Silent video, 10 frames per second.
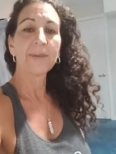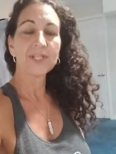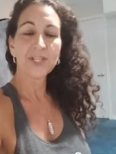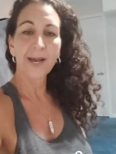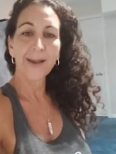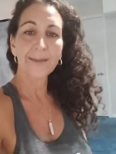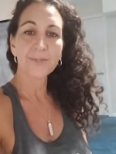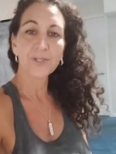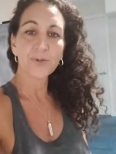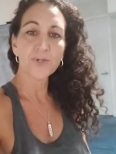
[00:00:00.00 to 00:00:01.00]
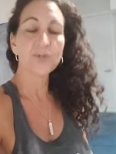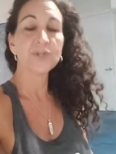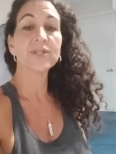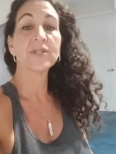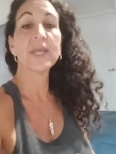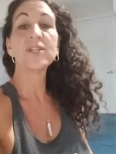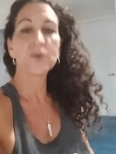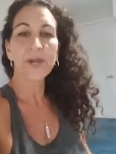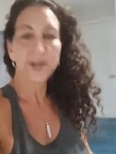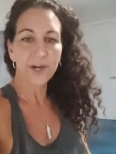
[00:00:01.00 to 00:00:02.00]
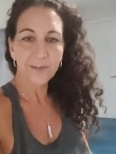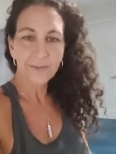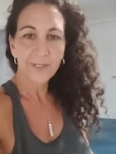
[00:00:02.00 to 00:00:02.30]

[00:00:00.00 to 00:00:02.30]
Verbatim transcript: much time. So to just enjoy her.